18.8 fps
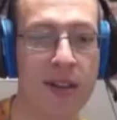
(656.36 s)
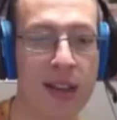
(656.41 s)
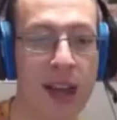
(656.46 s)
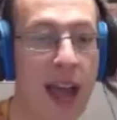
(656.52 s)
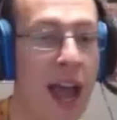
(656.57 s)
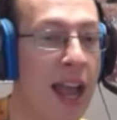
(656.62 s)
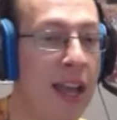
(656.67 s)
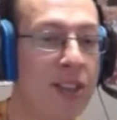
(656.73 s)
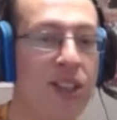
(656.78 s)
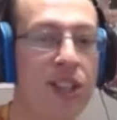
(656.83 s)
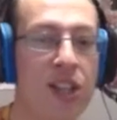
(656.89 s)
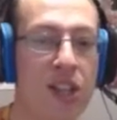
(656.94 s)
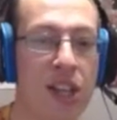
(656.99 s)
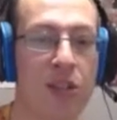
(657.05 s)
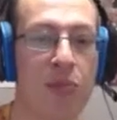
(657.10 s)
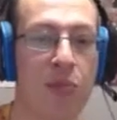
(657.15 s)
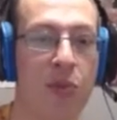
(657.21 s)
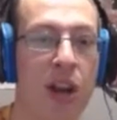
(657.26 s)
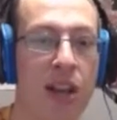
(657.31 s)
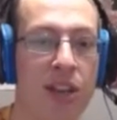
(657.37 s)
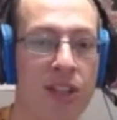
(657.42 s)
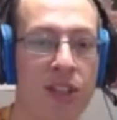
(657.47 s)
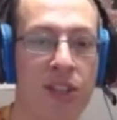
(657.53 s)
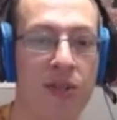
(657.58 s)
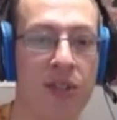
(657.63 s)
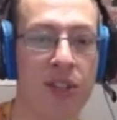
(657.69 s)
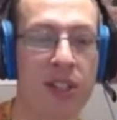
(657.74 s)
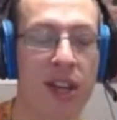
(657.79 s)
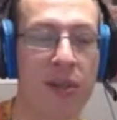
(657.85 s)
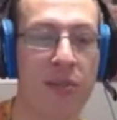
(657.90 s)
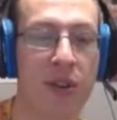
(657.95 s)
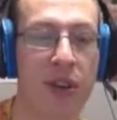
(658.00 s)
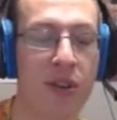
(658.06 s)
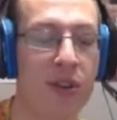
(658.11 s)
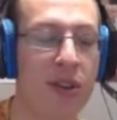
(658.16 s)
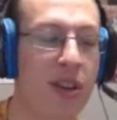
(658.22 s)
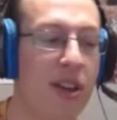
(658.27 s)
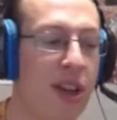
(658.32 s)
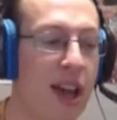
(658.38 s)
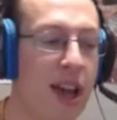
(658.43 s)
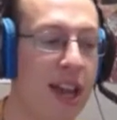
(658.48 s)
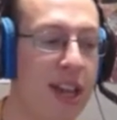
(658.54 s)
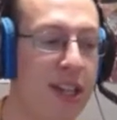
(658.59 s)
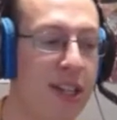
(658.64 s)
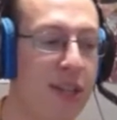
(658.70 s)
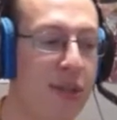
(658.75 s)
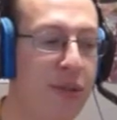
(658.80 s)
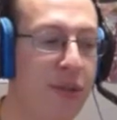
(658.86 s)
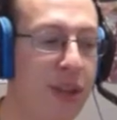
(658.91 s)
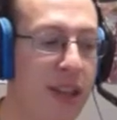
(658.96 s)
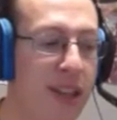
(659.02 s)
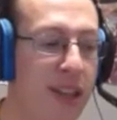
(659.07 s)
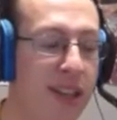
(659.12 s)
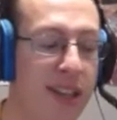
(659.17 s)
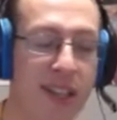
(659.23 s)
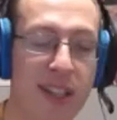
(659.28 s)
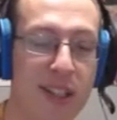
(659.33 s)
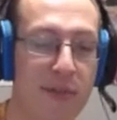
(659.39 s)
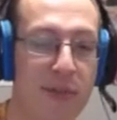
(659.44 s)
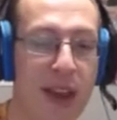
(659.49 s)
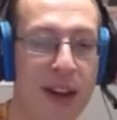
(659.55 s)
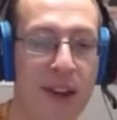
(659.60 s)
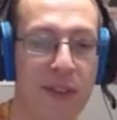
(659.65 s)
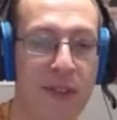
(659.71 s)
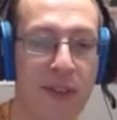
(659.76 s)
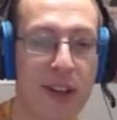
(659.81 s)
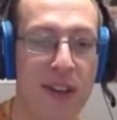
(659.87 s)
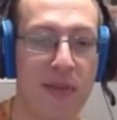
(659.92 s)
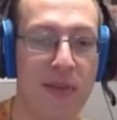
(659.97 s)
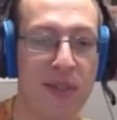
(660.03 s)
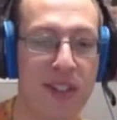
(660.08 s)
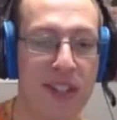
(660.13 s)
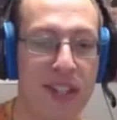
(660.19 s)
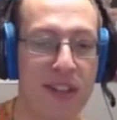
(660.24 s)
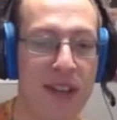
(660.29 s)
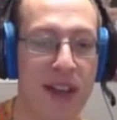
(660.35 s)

I suggest proxies every time, though. It doesn't matter if you double sleeve.